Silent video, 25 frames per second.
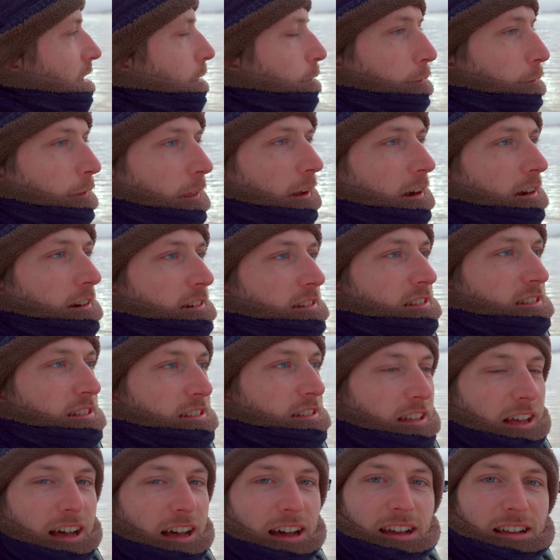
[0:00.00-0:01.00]
if
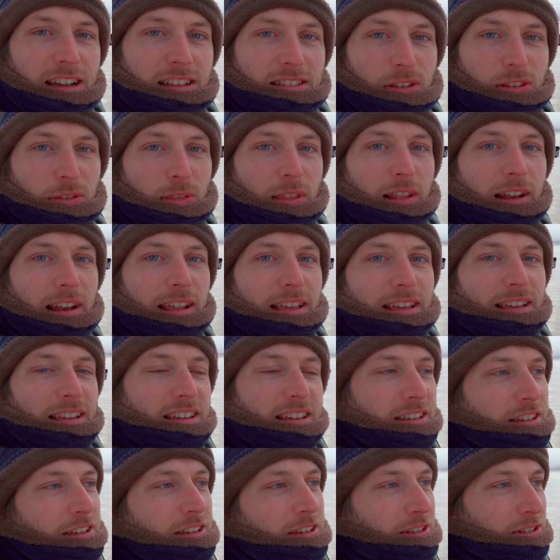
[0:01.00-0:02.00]
there's ice on the
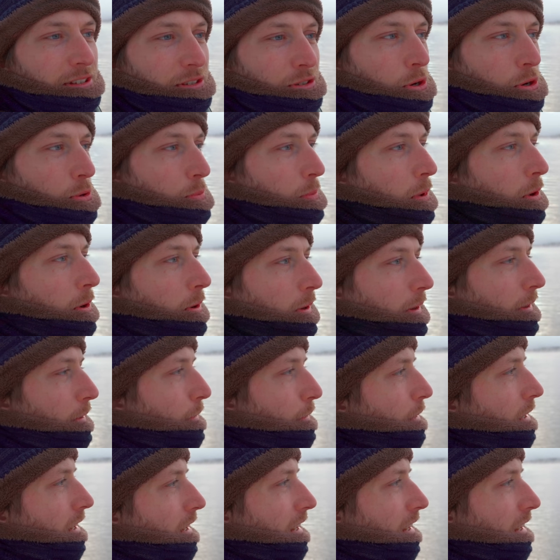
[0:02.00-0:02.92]
lake tomorrow.